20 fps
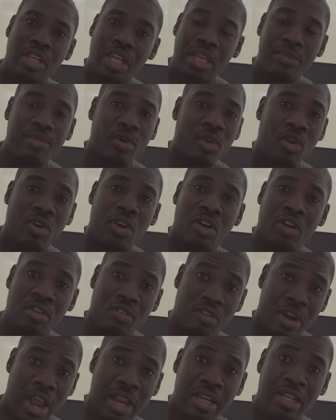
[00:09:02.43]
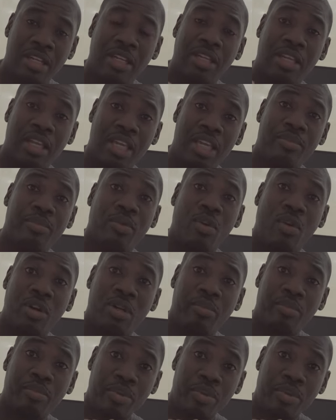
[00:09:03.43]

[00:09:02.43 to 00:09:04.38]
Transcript: keep on grinding and keep on